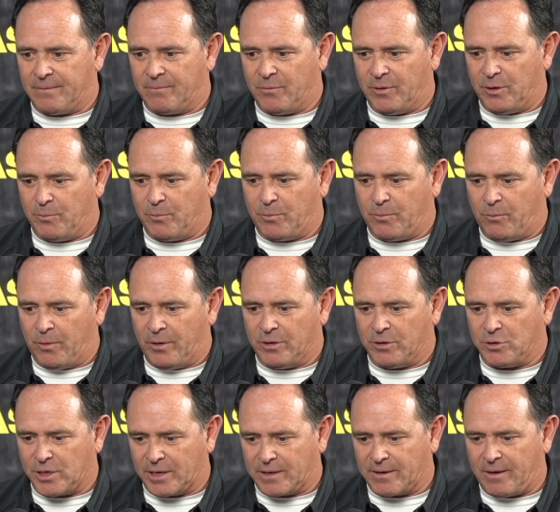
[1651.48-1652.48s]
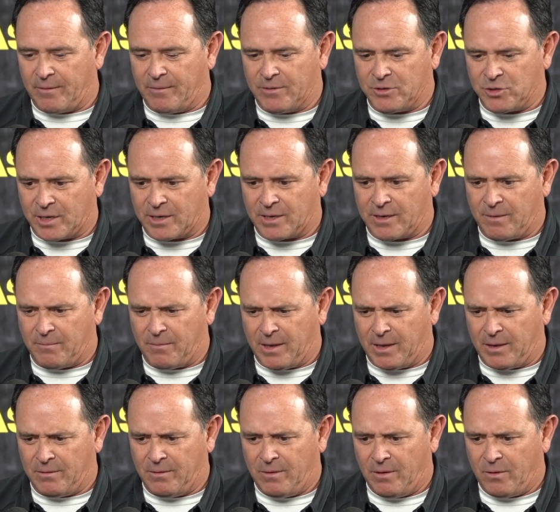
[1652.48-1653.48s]
when you checked them
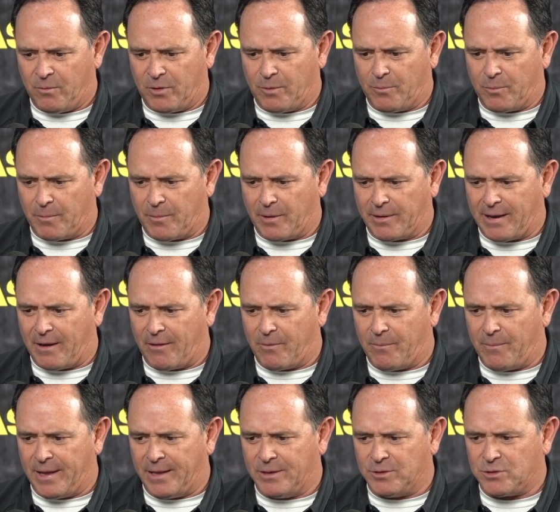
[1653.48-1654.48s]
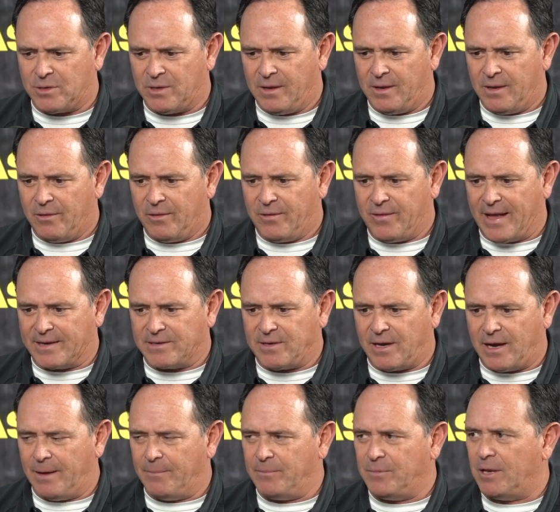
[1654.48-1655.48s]
in, when you put them down on the bench, that
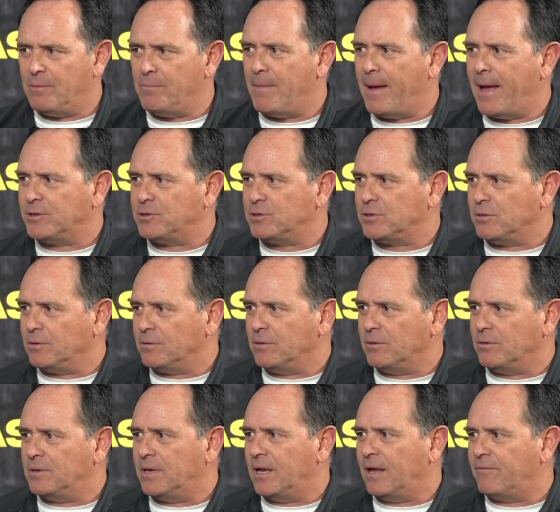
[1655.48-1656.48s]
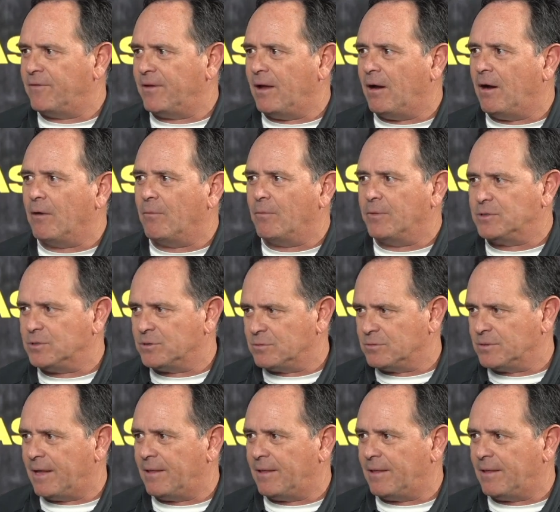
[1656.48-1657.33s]
time didn't match your DFAR, which is your